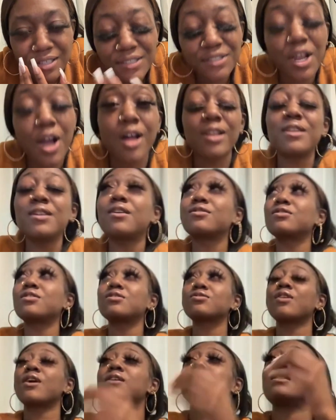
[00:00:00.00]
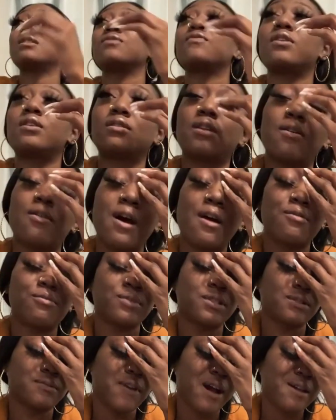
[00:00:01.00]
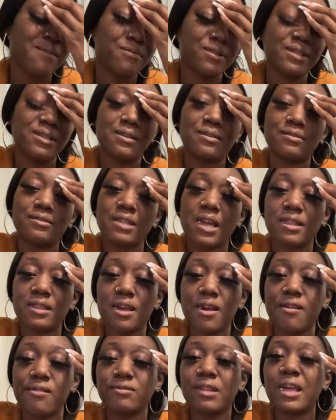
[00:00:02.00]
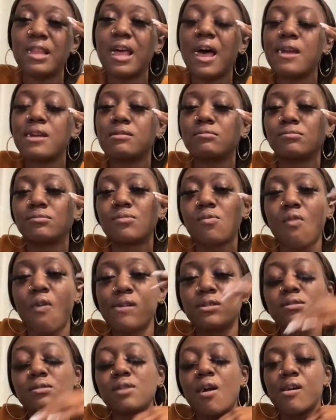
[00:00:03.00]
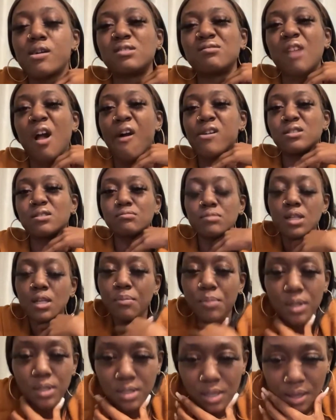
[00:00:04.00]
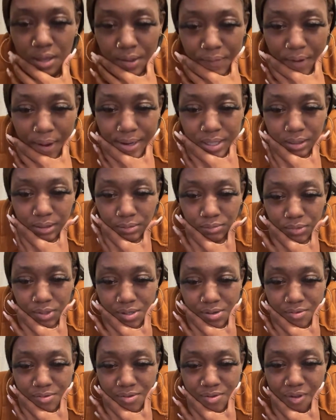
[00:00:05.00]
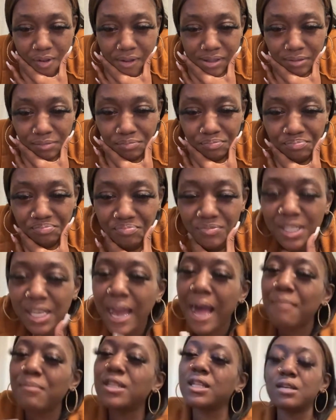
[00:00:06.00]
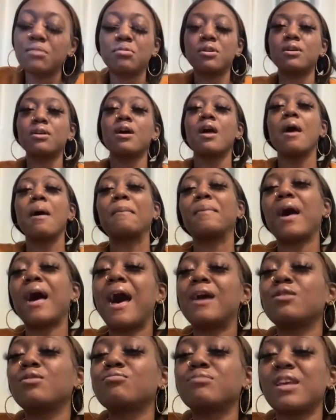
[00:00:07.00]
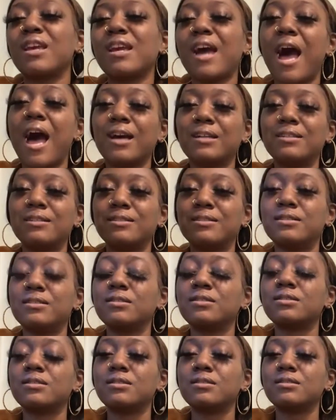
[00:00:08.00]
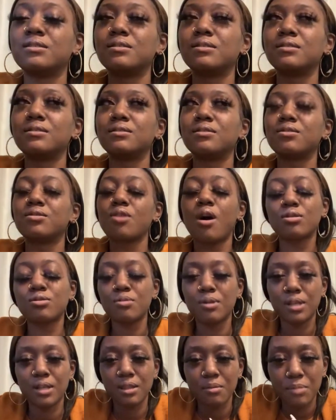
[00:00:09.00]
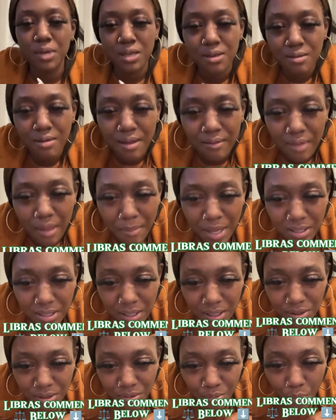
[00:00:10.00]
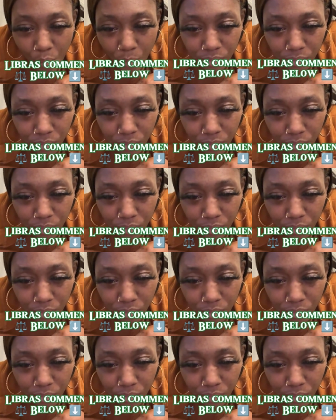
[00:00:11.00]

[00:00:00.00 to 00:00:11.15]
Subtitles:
No, Leos is crazy as fuck, though. I don't really vibe with Leos like that. They like when they feel tail. Yeah, I'm a Libra, but I don't think I could talk to another me, if that makes sense.